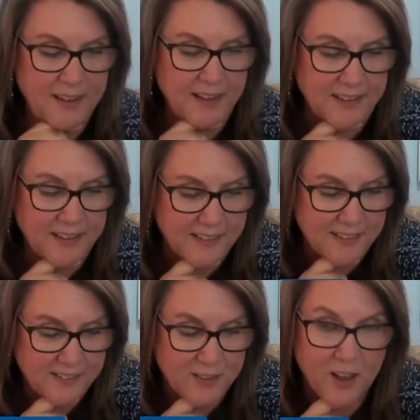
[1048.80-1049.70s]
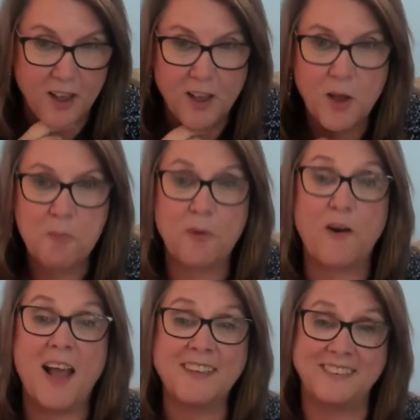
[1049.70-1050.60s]
and it is the
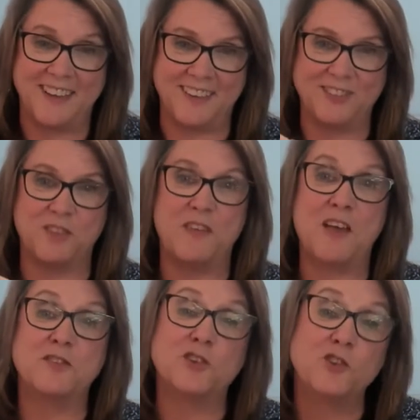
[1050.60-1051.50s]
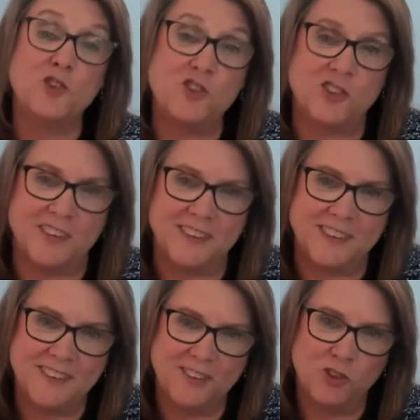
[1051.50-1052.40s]
process of
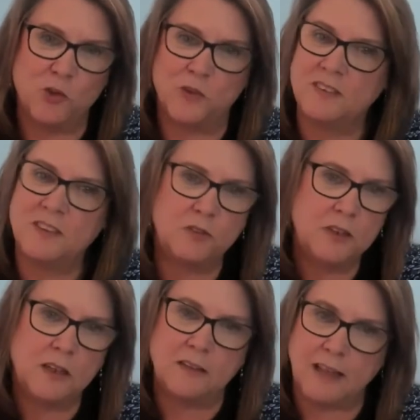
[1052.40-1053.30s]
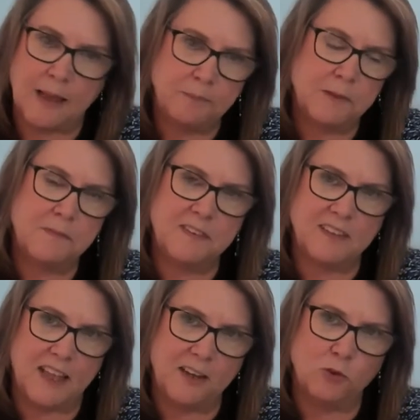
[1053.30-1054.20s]
evolution to a different adaptive
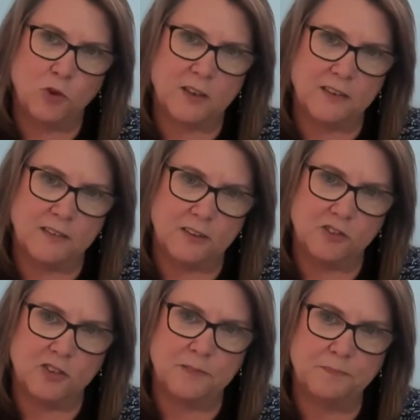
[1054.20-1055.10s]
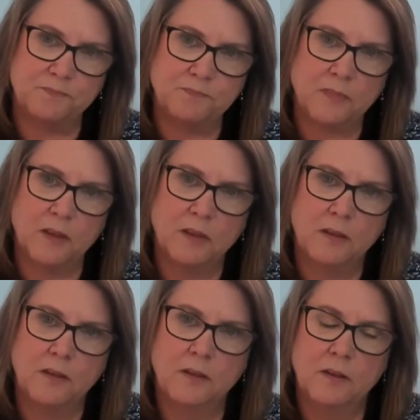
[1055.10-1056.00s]
state or condition.
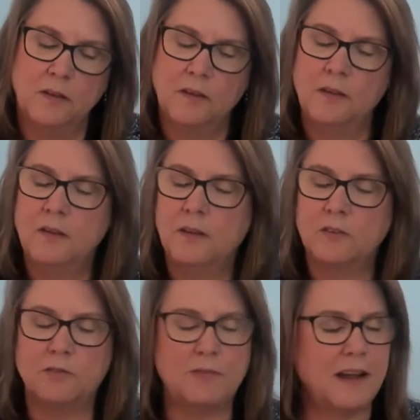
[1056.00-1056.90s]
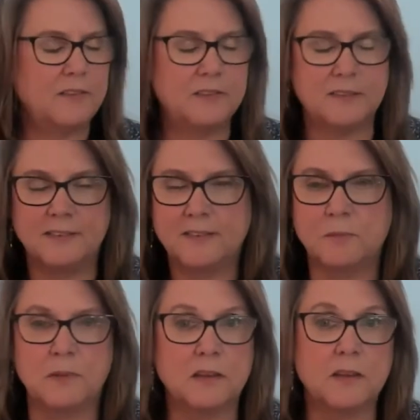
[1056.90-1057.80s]
So rather than
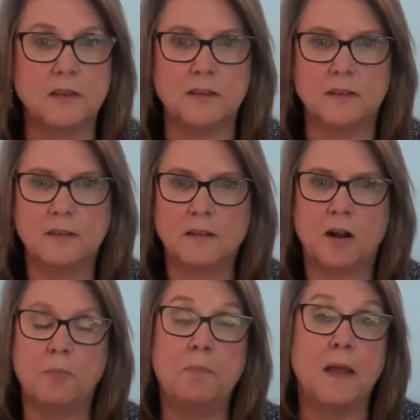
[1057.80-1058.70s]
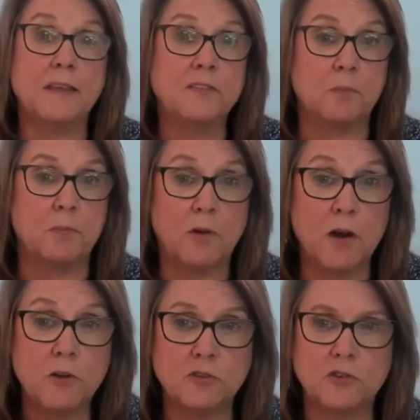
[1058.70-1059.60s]
stability, our best
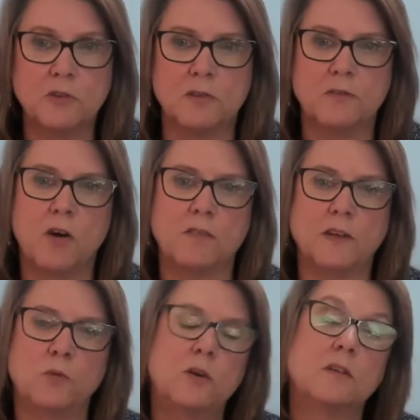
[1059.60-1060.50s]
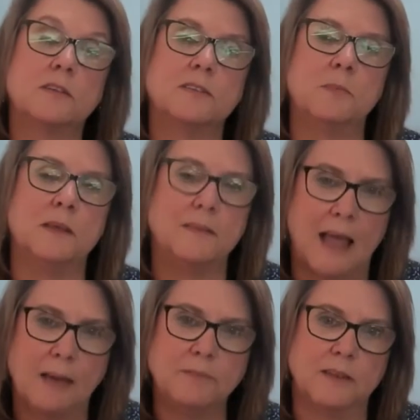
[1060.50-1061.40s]
approach to an evolving world is to be
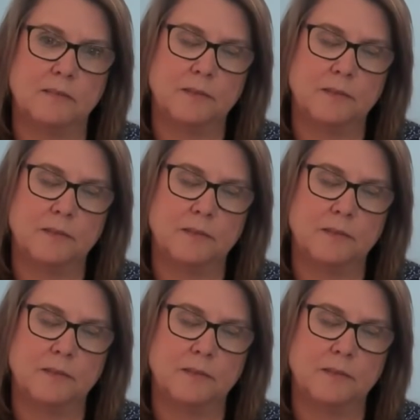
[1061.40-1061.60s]
adaptive.